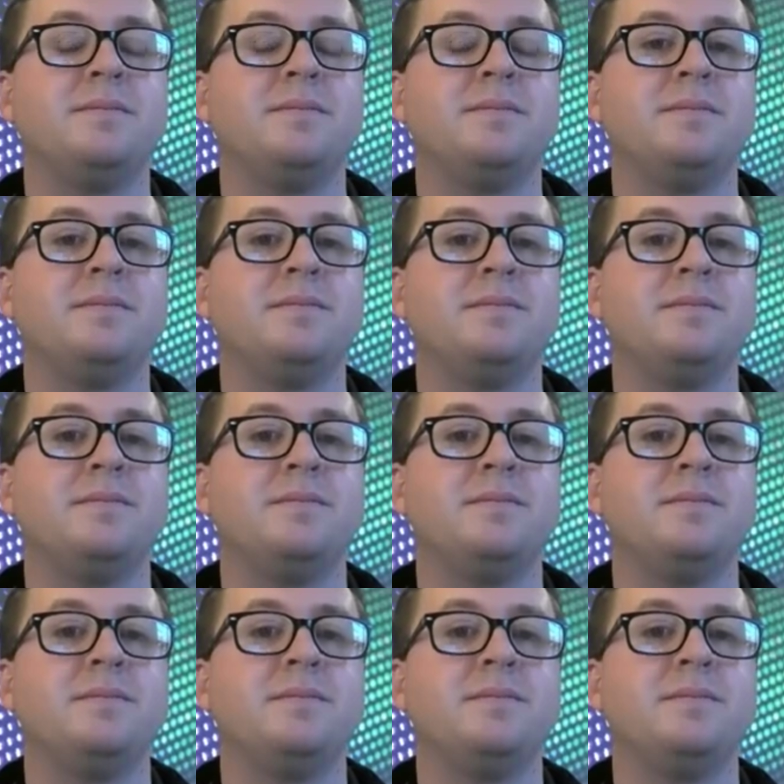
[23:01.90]

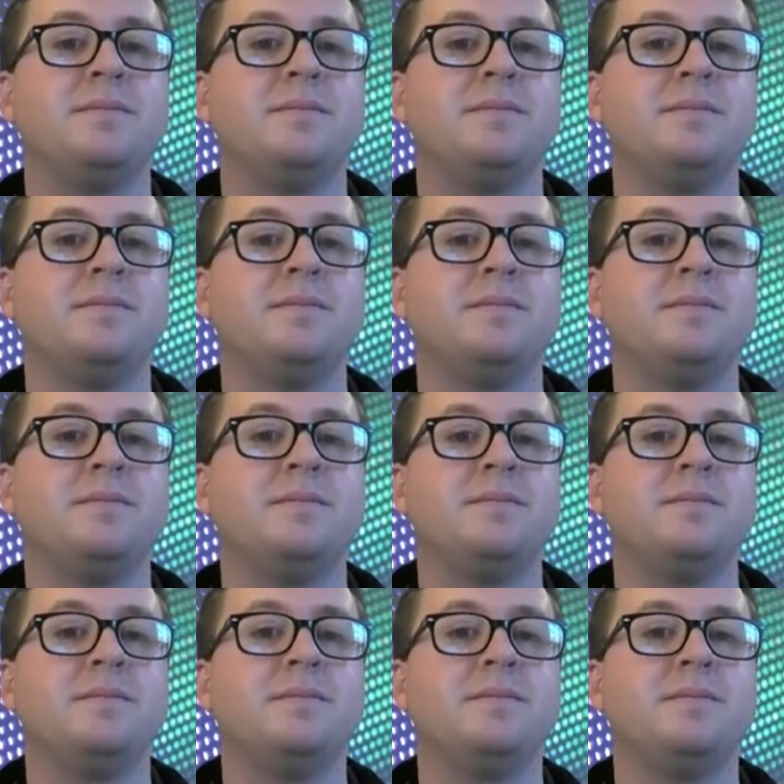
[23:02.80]

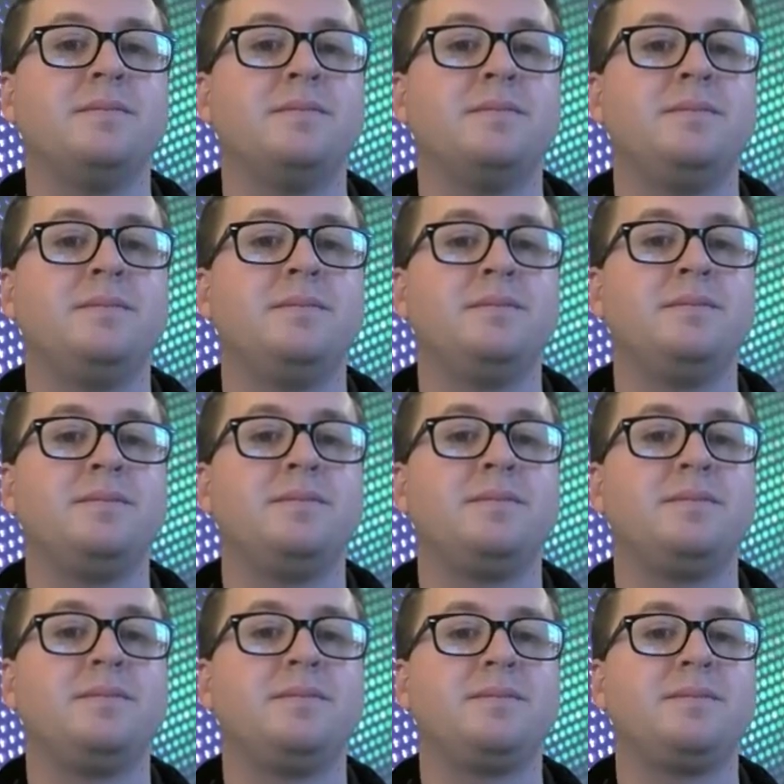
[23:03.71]

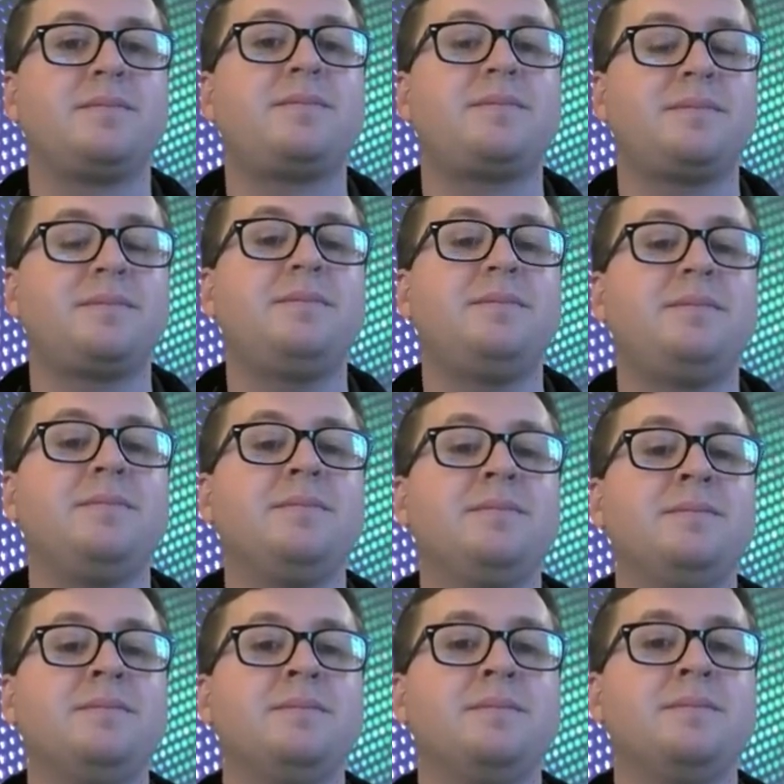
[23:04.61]

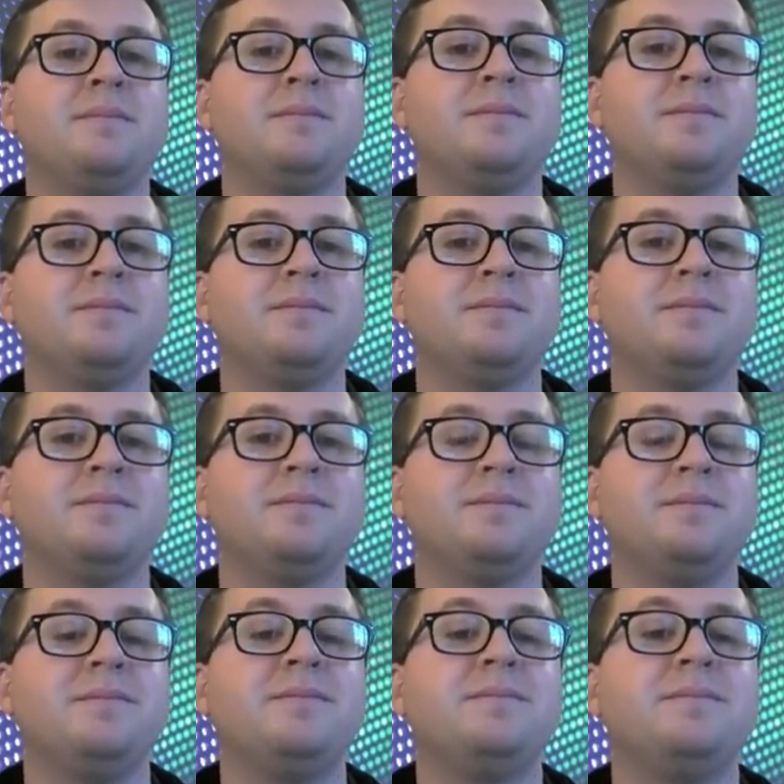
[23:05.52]

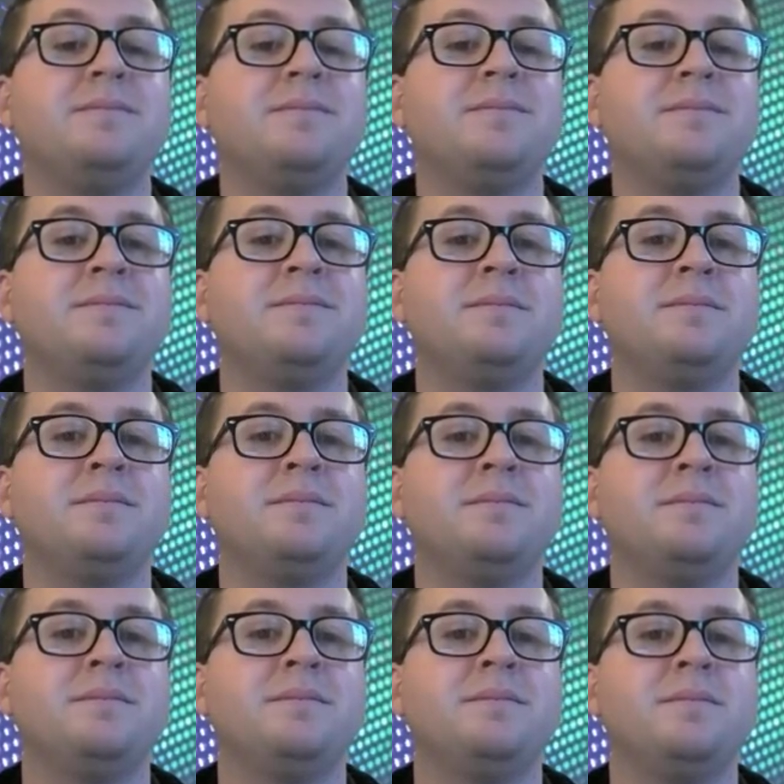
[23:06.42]

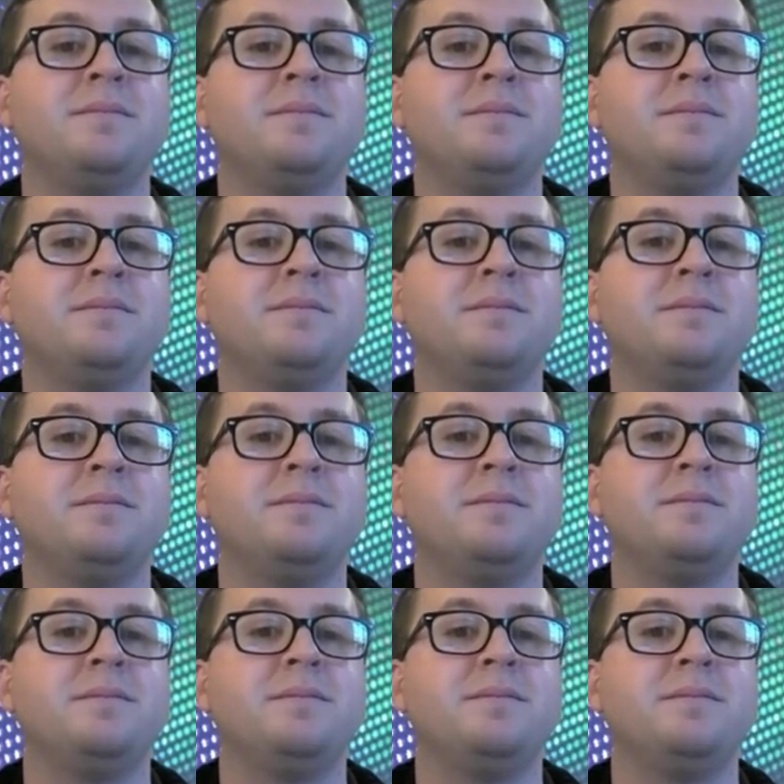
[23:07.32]

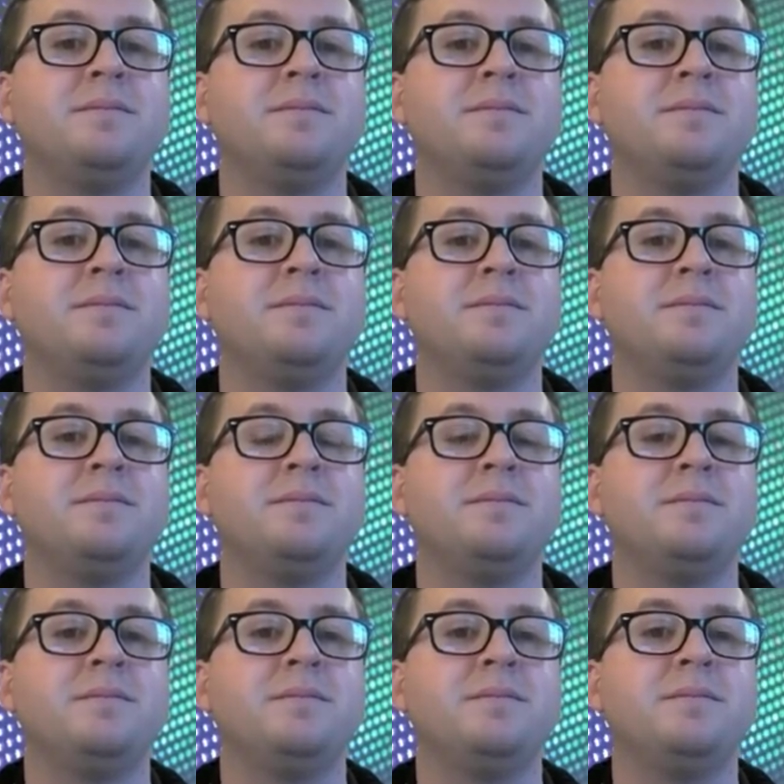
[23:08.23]

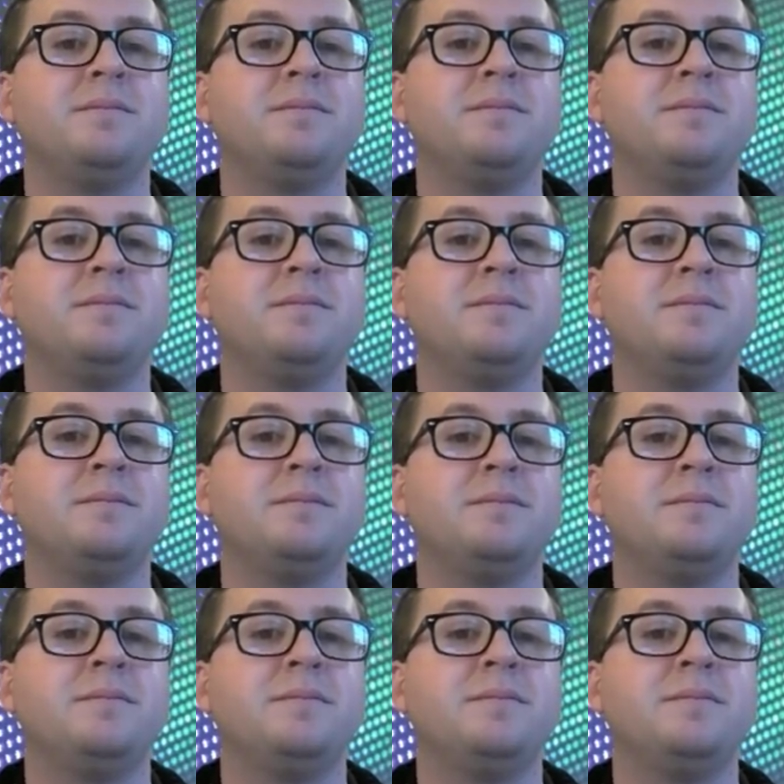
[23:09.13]
This person isn't speaking.